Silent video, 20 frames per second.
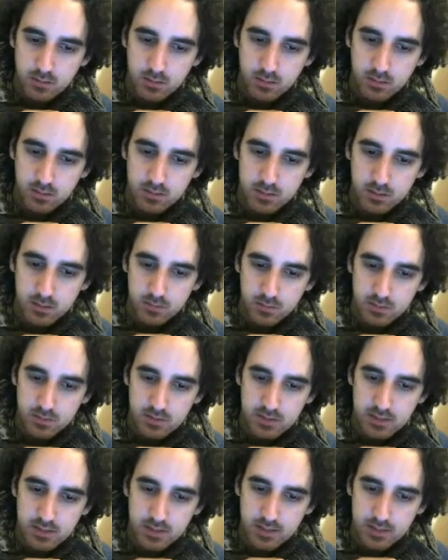So
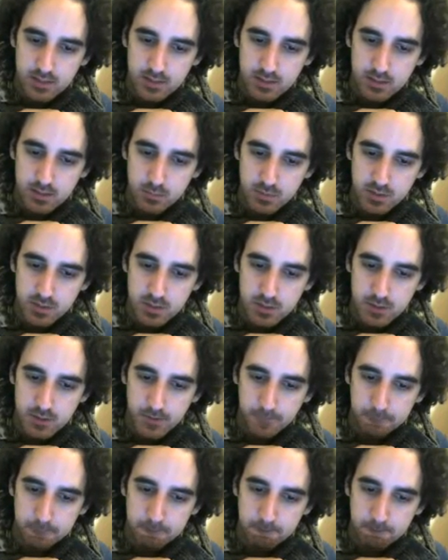instead of using the
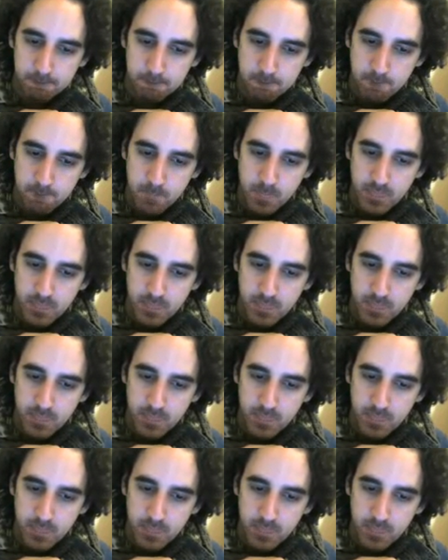image